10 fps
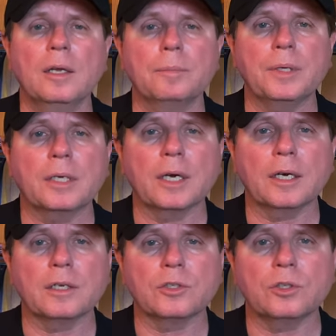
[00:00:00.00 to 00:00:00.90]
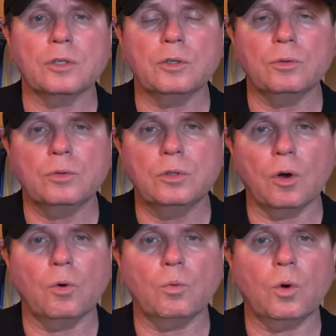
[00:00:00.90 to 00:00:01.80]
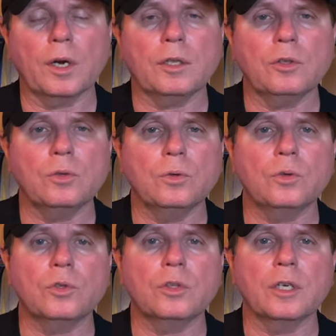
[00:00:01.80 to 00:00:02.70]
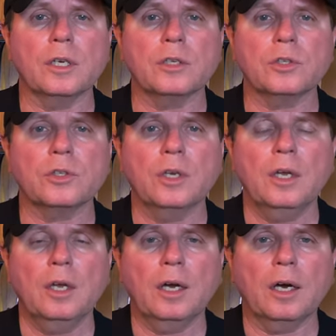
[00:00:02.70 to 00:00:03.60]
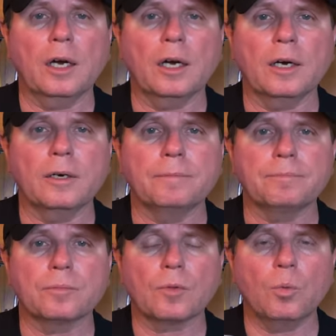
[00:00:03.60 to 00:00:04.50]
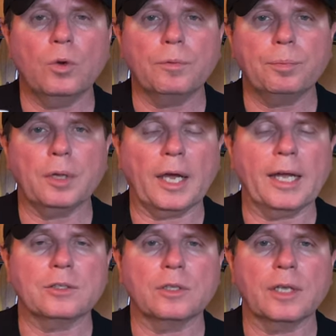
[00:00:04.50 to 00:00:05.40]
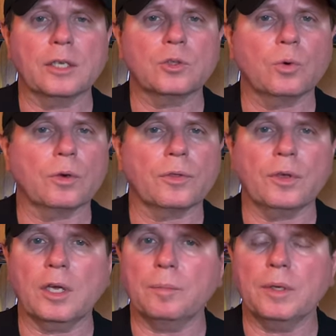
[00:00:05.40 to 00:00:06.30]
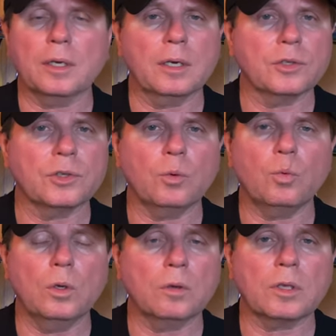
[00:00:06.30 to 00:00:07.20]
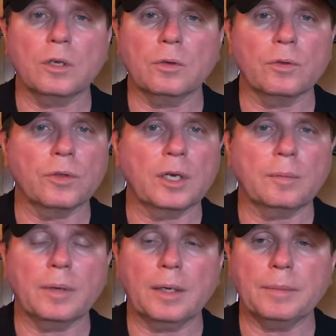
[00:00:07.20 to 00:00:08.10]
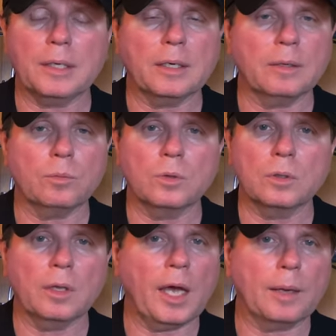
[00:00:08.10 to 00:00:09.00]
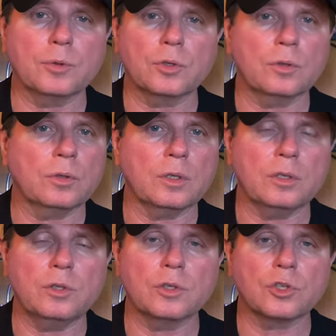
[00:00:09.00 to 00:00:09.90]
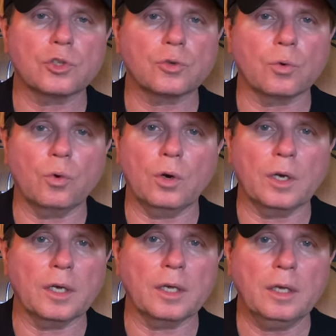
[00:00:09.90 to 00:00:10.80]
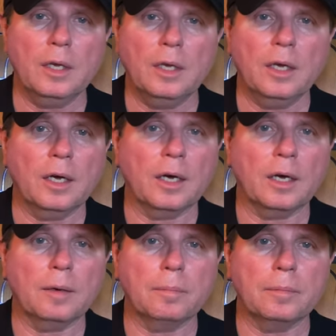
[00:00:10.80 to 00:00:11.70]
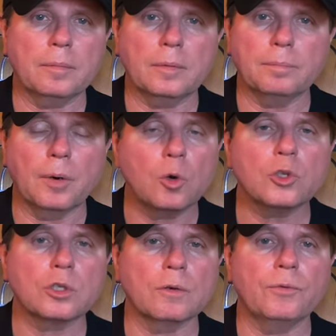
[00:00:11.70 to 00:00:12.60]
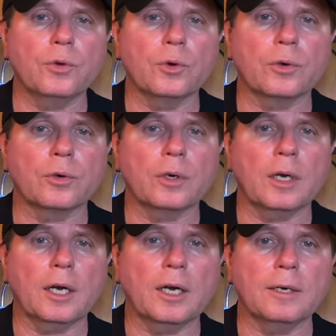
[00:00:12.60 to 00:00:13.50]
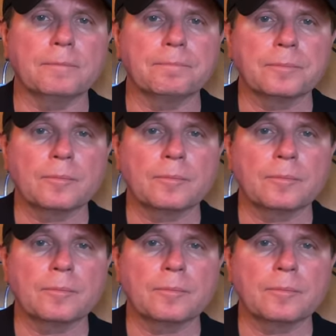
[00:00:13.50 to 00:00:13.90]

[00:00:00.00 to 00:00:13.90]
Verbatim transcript: because you don't want to use this uh, with plants and that sort of thing because it will kill them. I mean, it will absolutely destroy um, most of your um,